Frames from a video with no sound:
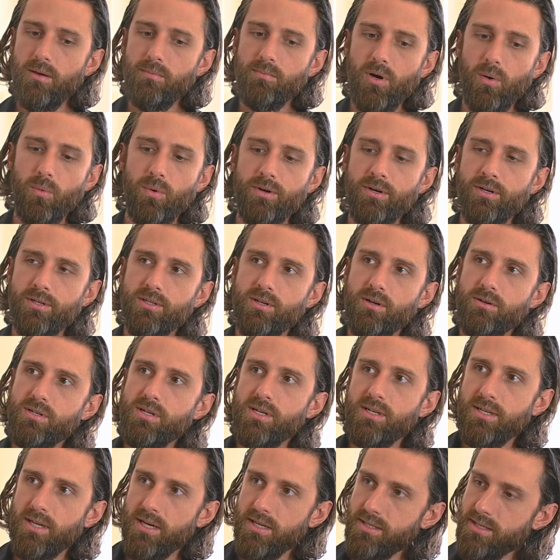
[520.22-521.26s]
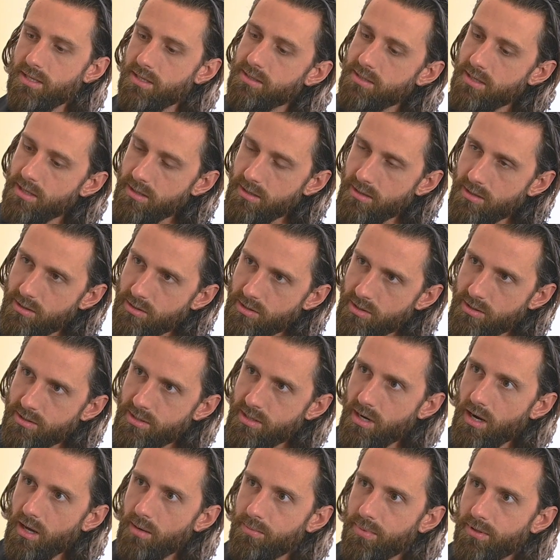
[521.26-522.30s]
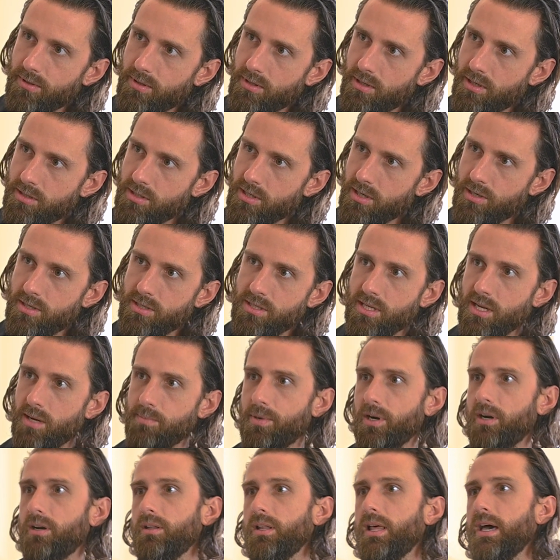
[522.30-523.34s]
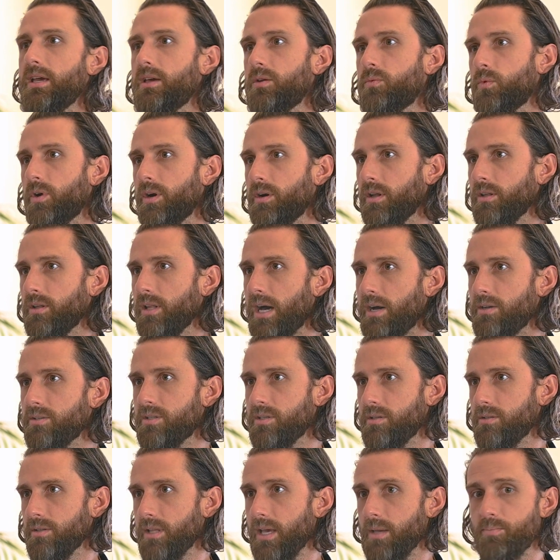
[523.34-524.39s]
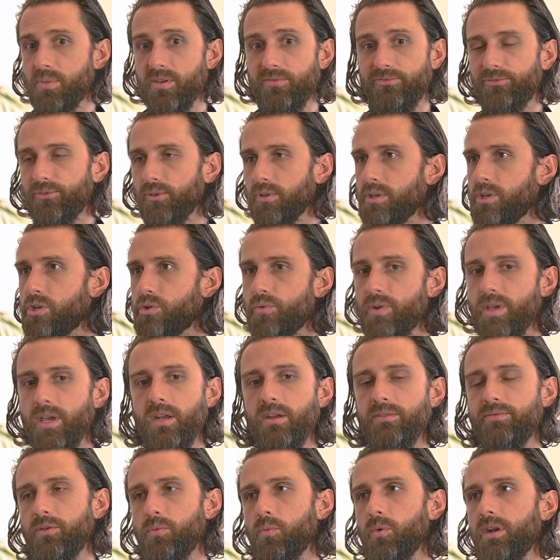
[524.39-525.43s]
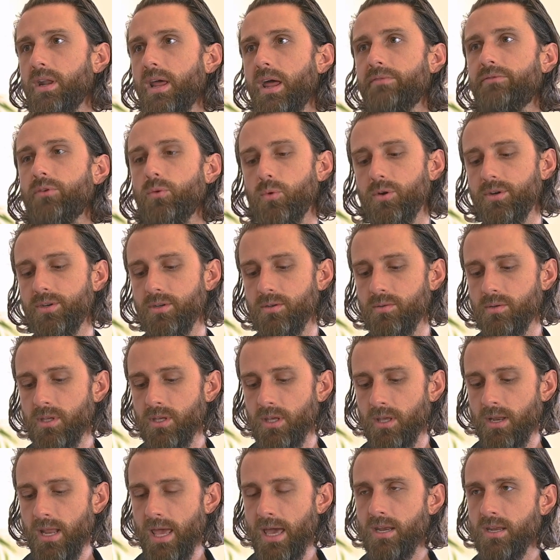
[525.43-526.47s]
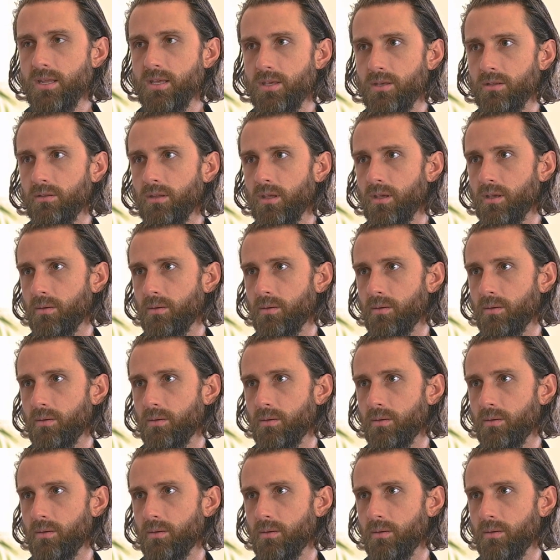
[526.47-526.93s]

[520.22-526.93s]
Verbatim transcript: But what nurse coaching does is it turns it up. It turns up our light and we're allowed to like be fully creative in whatever we're doing in any healing